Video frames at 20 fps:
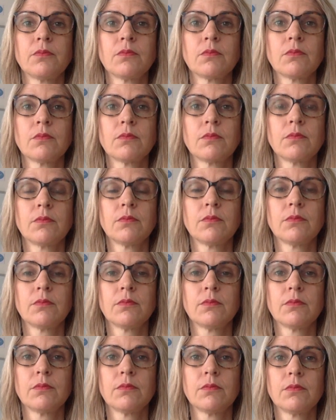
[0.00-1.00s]

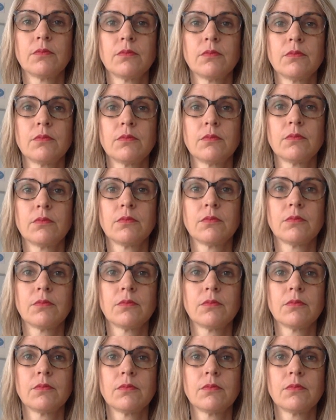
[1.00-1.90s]
Nothing is said.